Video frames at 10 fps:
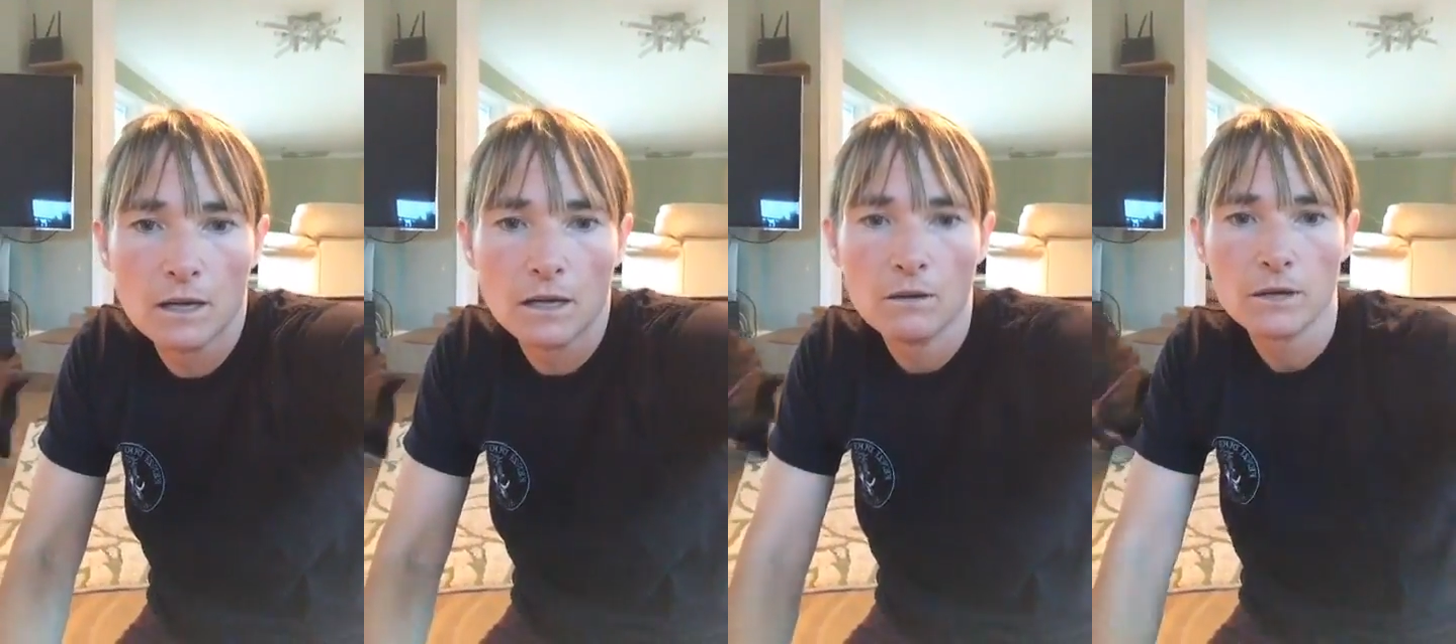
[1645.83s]

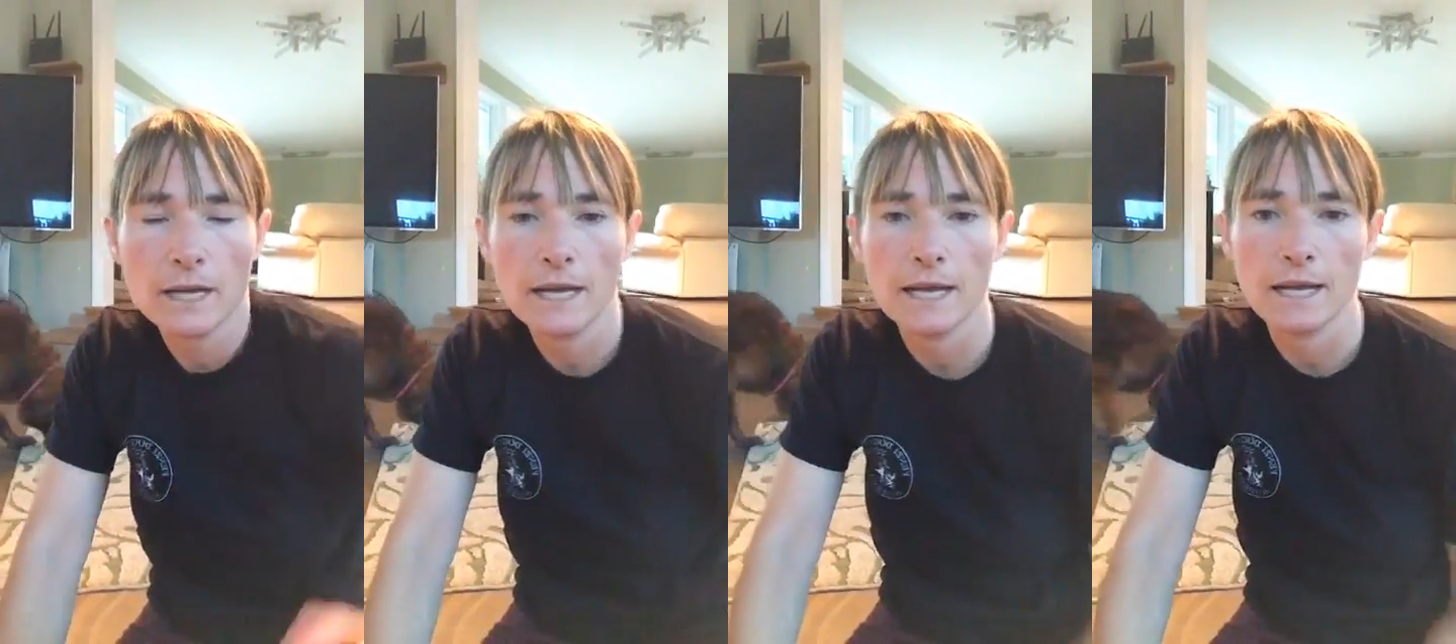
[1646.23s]

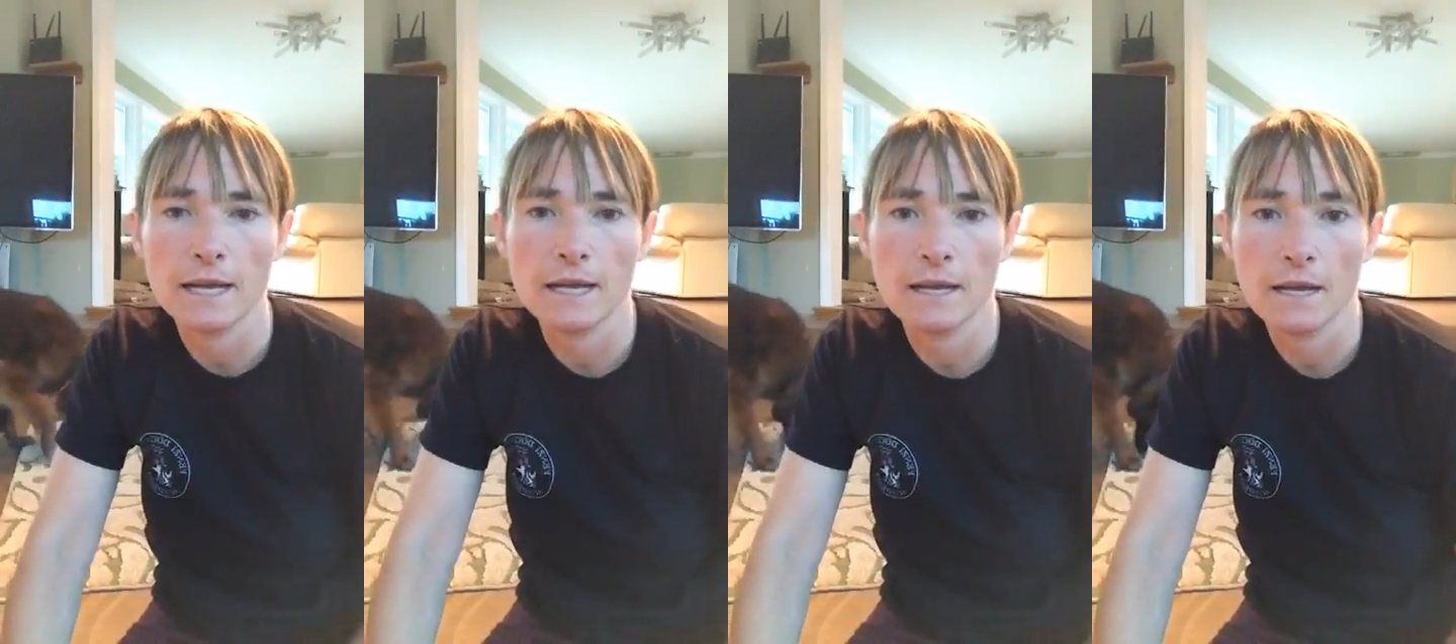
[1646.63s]

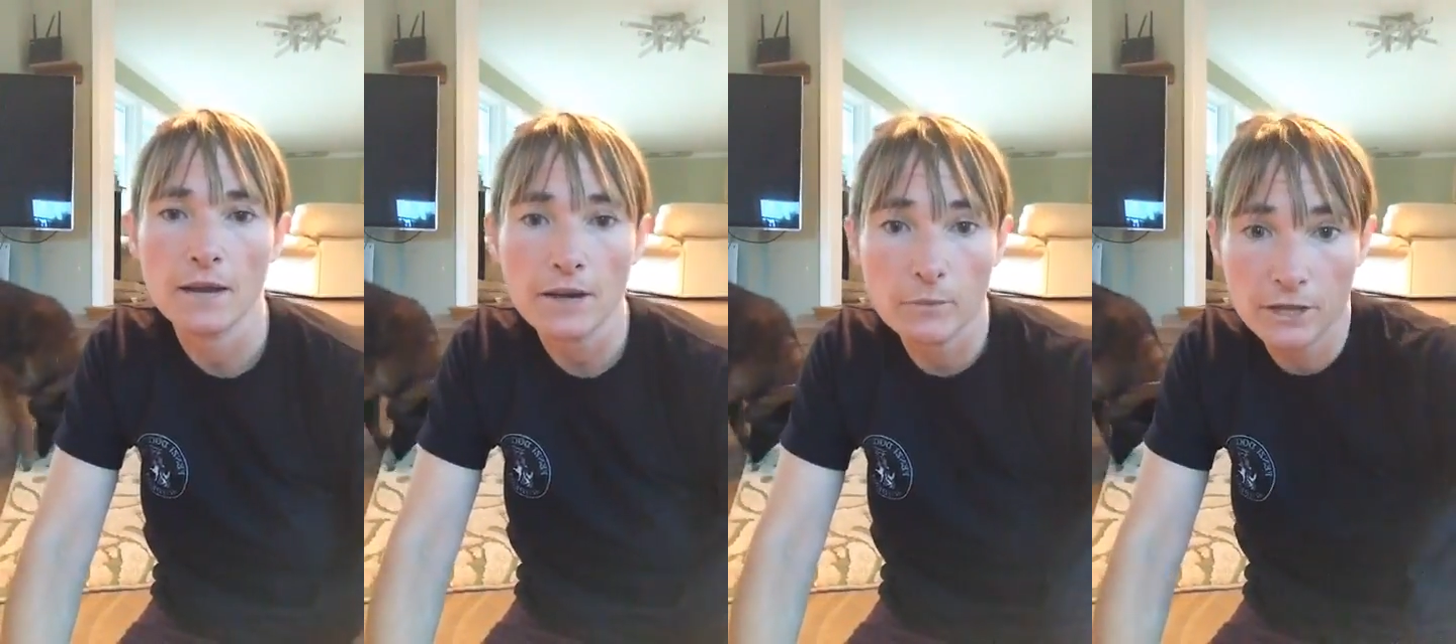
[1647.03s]
Okay, all
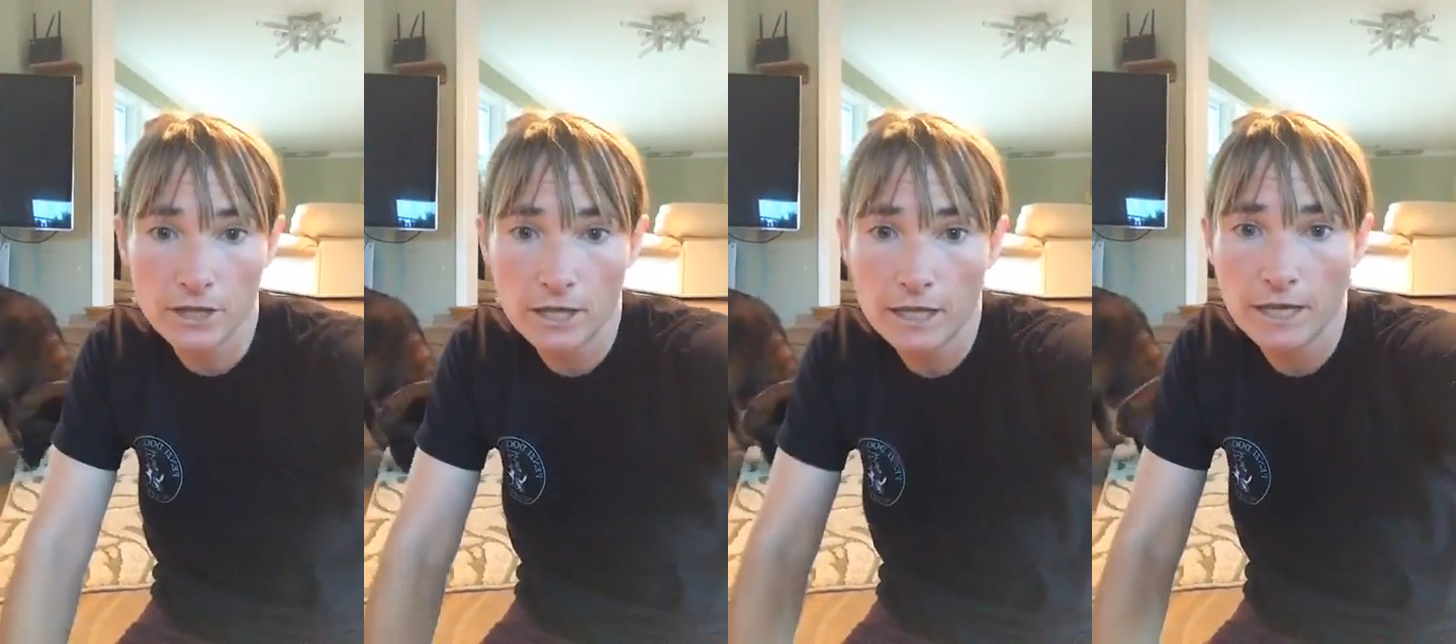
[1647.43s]
right, we
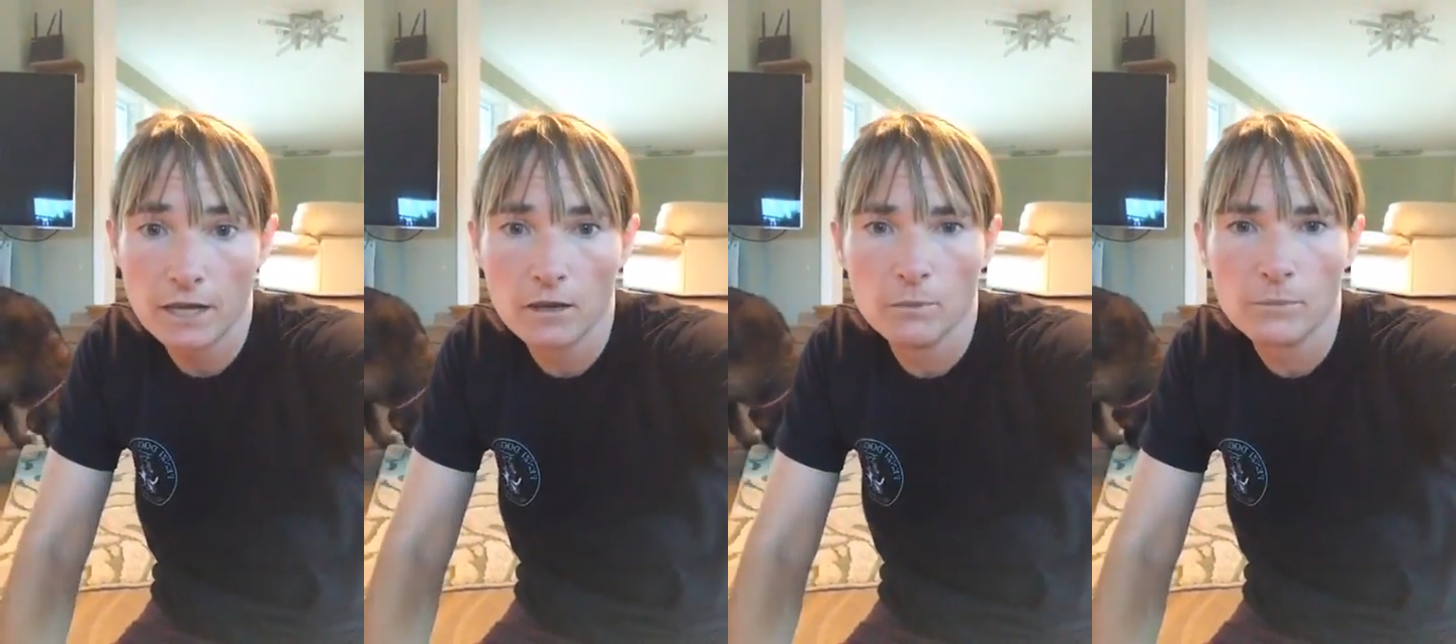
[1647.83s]
good?
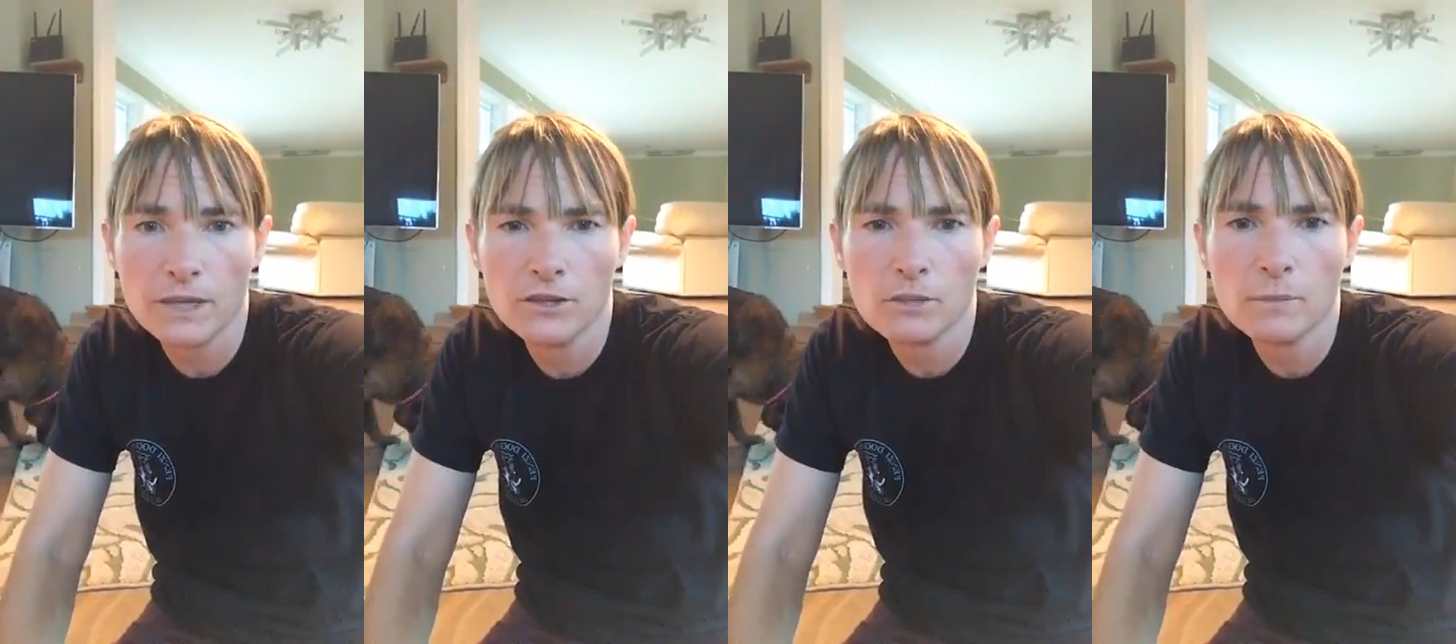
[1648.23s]

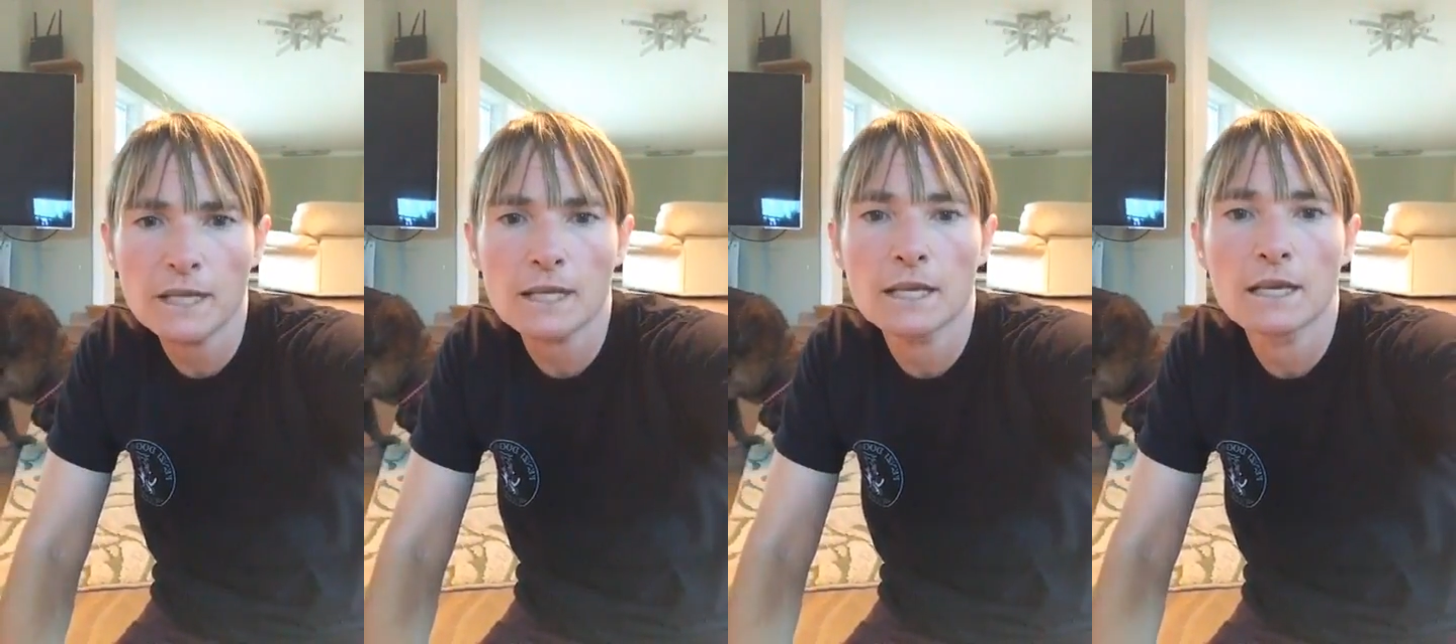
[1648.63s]
Can you
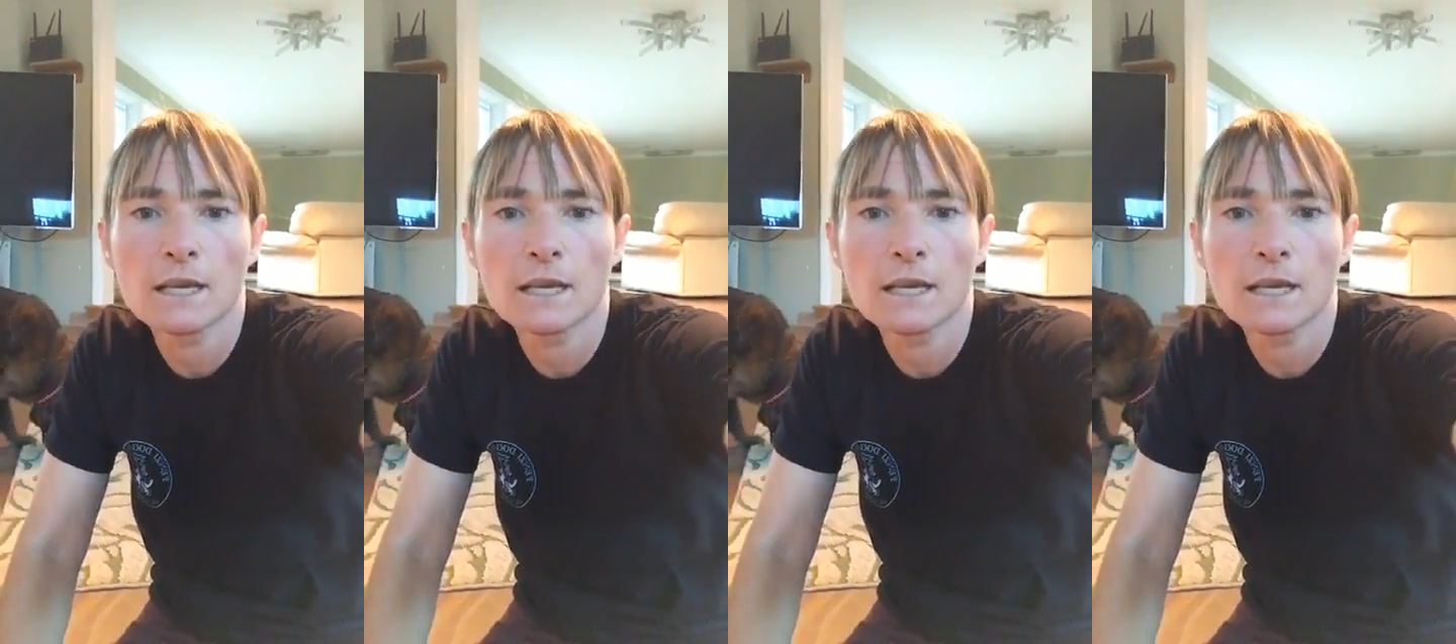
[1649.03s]
speak?